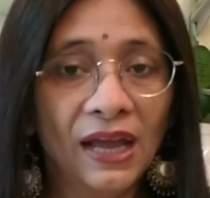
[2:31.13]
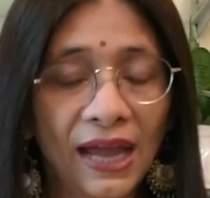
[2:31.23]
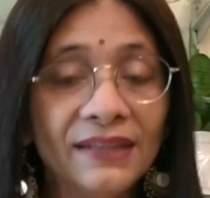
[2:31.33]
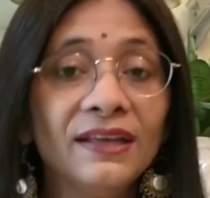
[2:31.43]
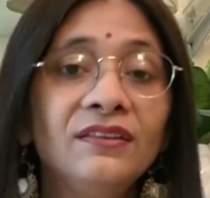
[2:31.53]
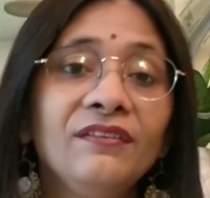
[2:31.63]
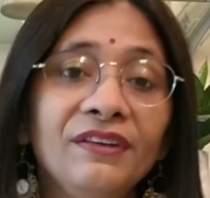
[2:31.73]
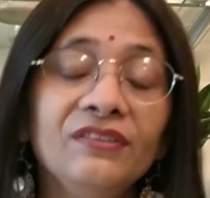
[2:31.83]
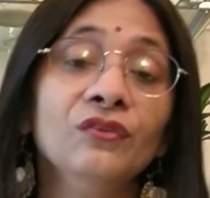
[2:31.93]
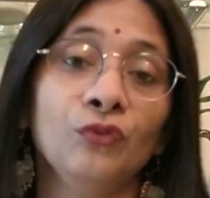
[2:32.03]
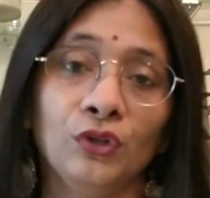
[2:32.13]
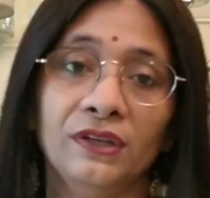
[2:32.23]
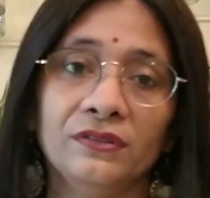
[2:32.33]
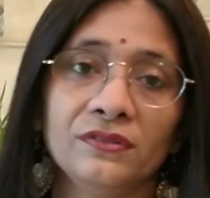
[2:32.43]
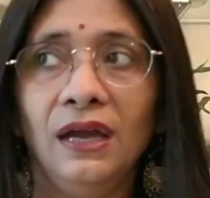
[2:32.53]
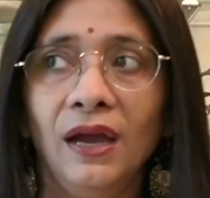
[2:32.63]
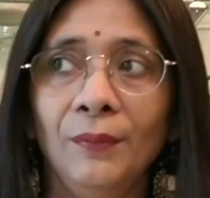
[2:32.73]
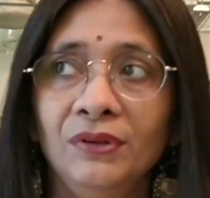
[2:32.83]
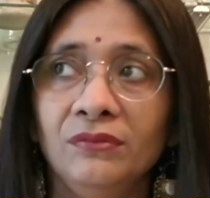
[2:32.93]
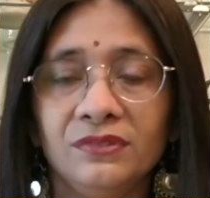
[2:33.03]
And there is a reason for this. I
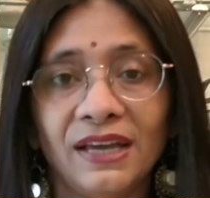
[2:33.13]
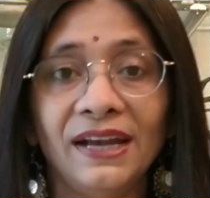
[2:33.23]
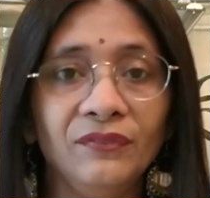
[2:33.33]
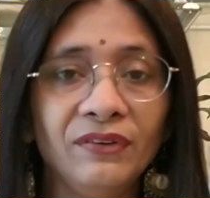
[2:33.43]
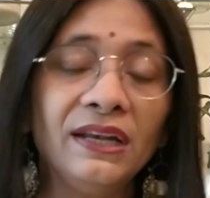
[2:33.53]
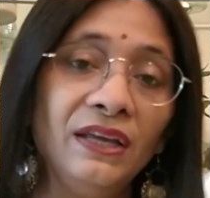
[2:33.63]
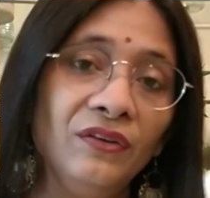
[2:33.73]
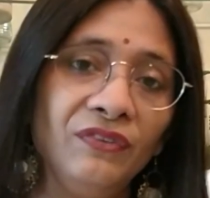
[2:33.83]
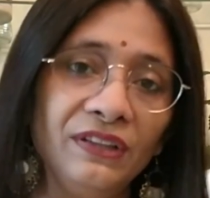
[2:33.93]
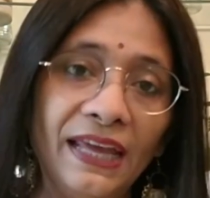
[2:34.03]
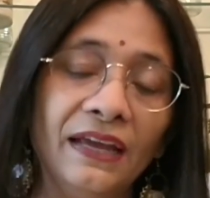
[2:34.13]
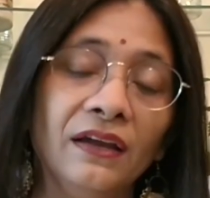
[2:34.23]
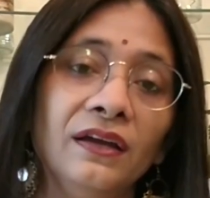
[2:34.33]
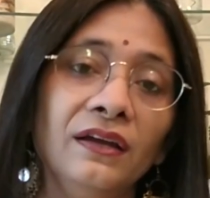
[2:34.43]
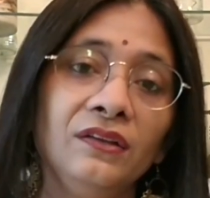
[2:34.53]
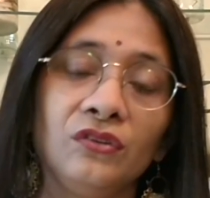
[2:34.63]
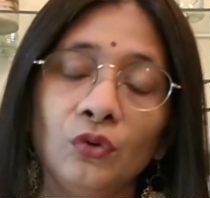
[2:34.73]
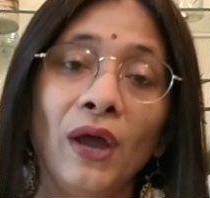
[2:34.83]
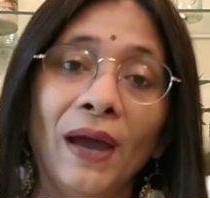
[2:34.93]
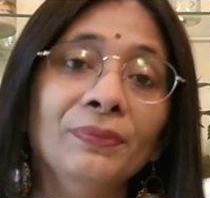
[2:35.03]
mean, scientifically if we think, it
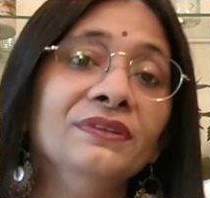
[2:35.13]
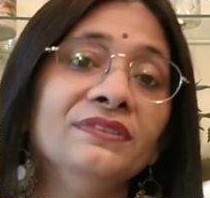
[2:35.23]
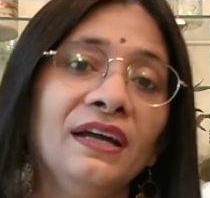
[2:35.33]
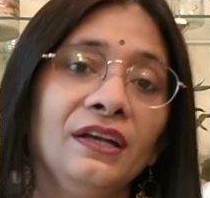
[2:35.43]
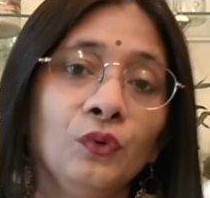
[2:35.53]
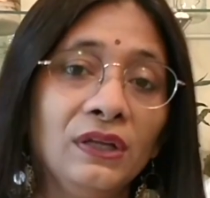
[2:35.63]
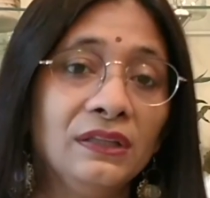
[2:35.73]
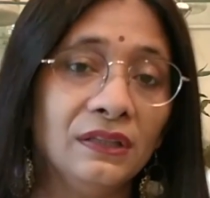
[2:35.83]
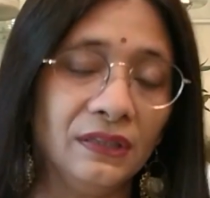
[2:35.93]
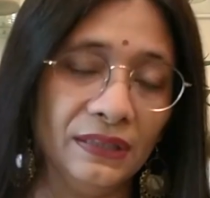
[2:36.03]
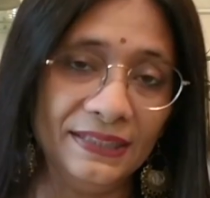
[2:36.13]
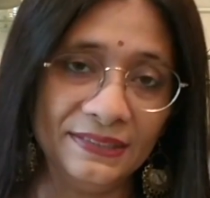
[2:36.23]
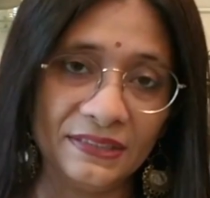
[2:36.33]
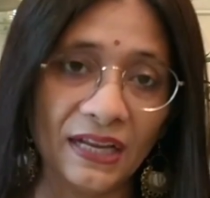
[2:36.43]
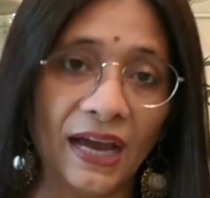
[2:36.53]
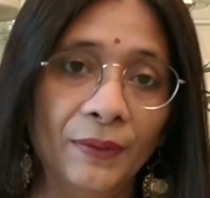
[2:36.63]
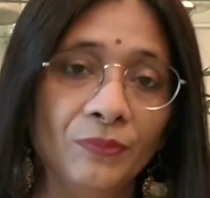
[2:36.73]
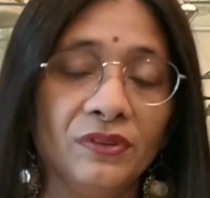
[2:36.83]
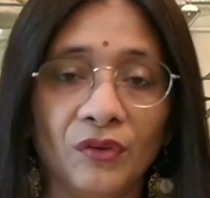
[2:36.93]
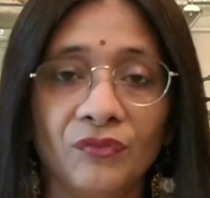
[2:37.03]
so happens that during these times,
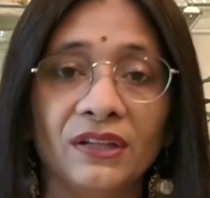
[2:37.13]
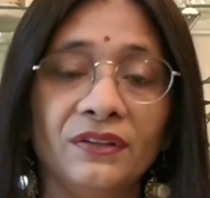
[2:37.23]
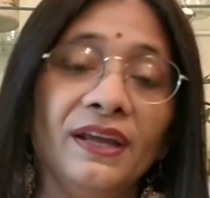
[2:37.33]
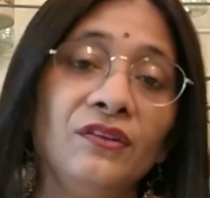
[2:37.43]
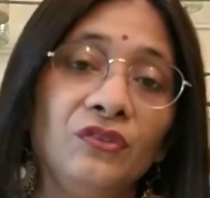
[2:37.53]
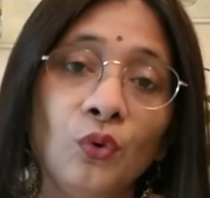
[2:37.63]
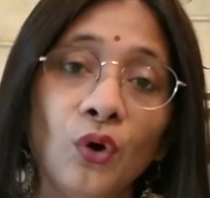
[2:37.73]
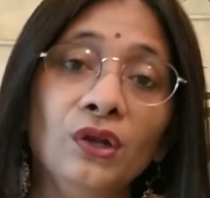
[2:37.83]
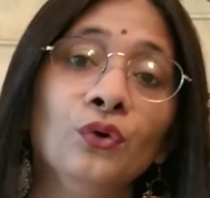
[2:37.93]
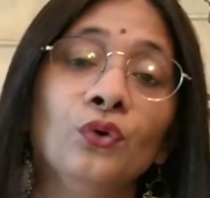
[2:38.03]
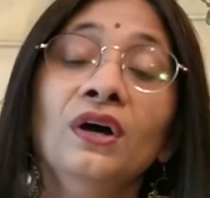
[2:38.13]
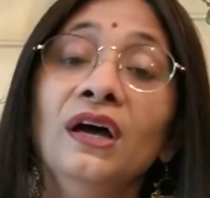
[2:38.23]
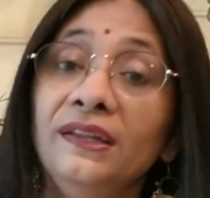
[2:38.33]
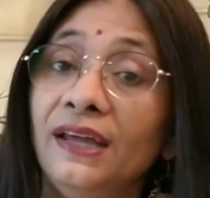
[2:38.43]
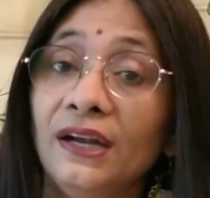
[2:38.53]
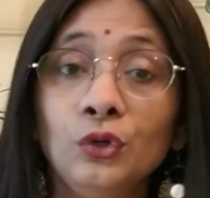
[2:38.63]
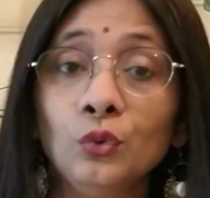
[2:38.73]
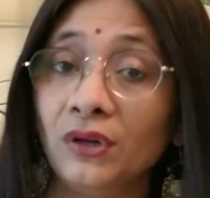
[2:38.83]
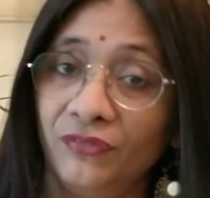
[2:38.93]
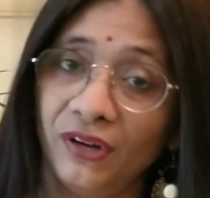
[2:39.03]
Navratri, as you all know, there are 2
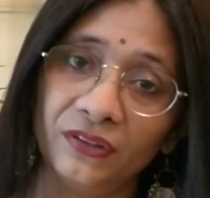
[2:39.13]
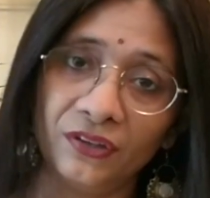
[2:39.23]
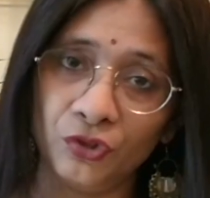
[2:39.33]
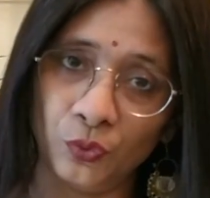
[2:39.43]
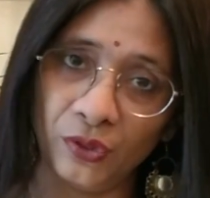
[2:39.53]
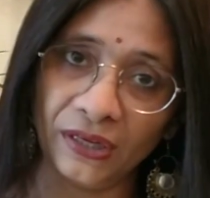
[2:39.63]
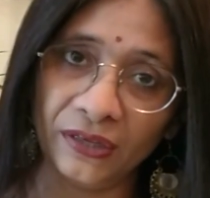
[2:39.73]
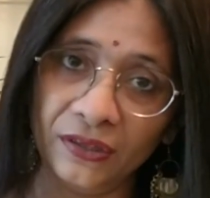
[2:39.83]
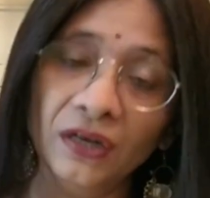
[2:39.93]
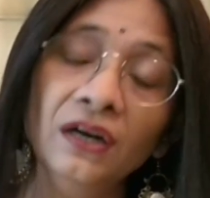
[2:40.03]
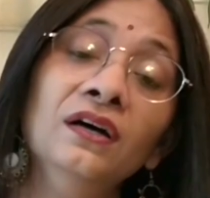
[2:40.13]
Navratris during a year.